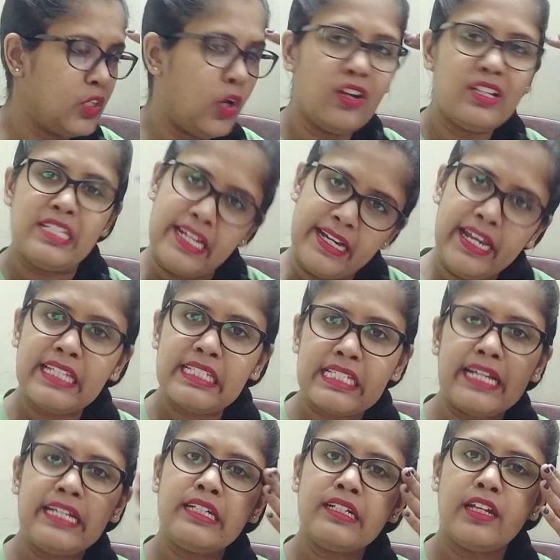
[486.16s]
Or said
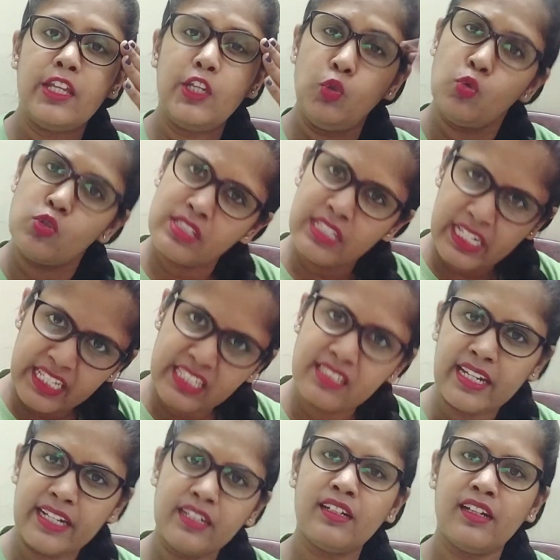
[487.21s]
excitedly. Use that
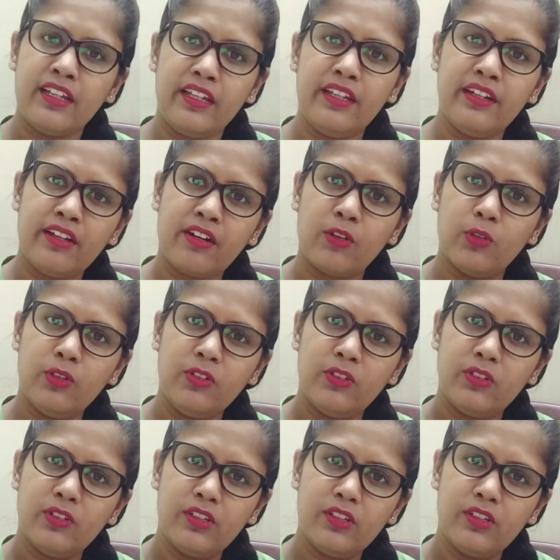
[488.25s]
excitedly here, no?